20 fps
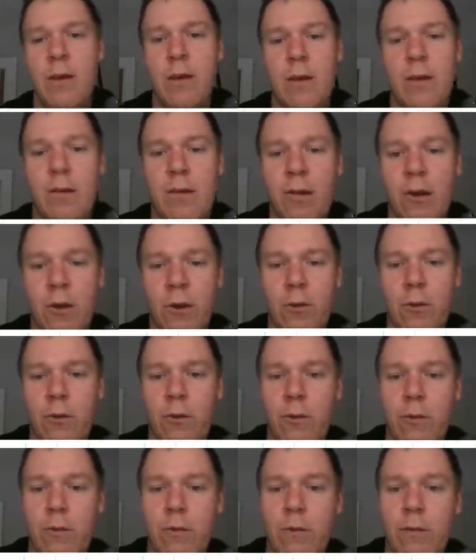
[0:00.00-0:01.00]
So
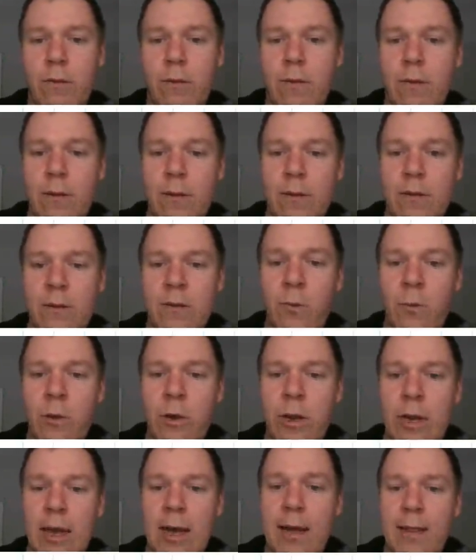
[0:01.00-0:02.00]
to
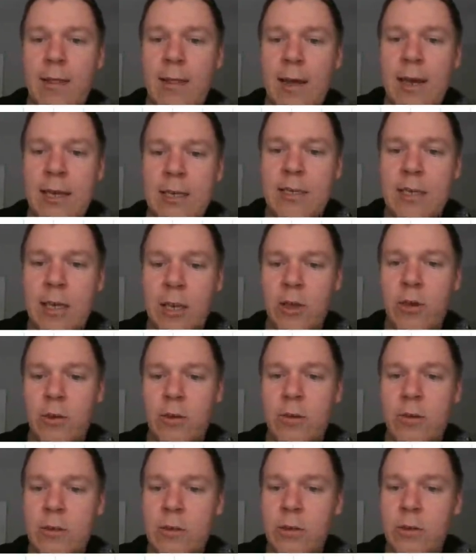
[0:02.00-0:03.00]
work out theta, you
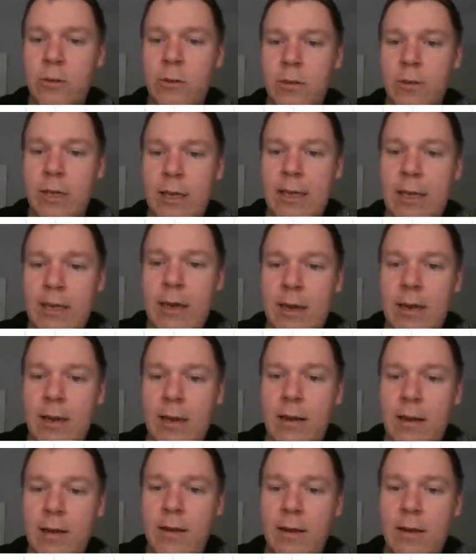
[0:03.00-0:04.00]
do the
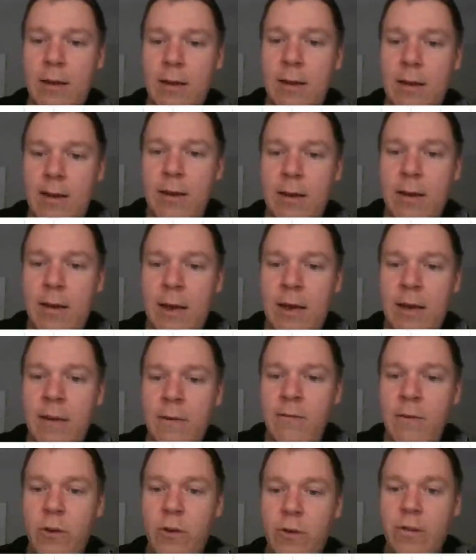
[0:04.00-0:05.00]

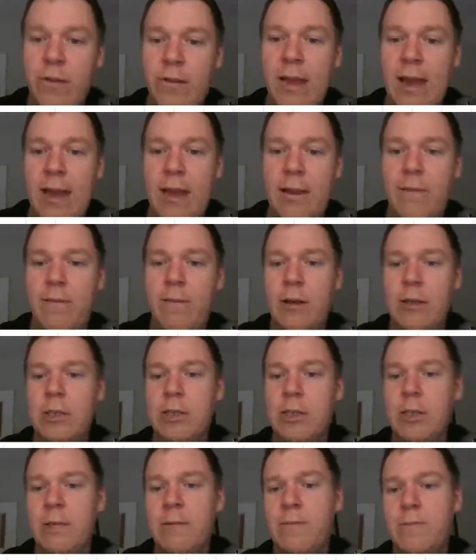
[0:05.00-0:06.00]
inverse tan
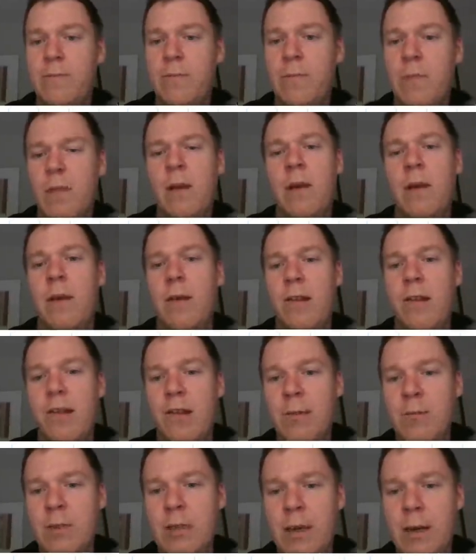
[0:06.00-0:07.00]
function.
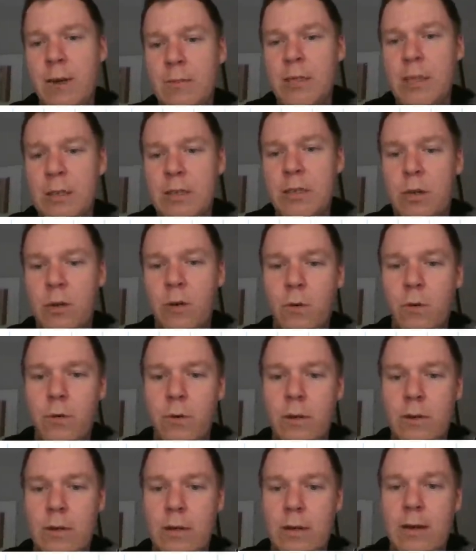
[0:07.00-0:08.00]
Sometimes it's called
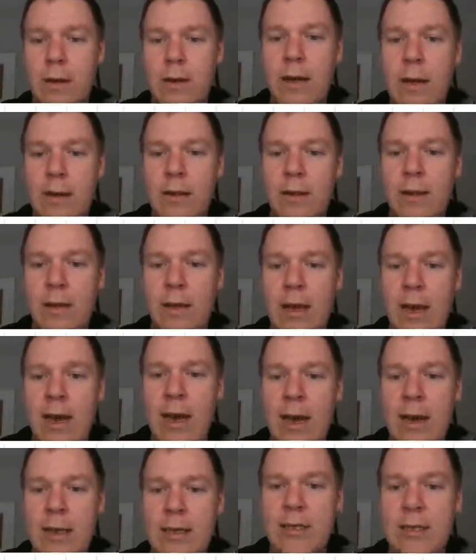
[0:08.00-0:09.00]
the
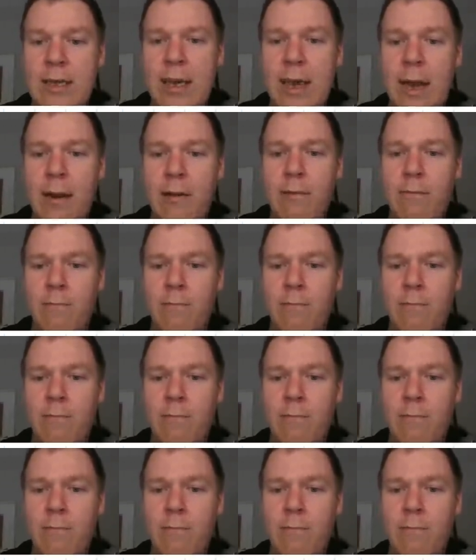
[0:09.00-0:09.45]
arctan.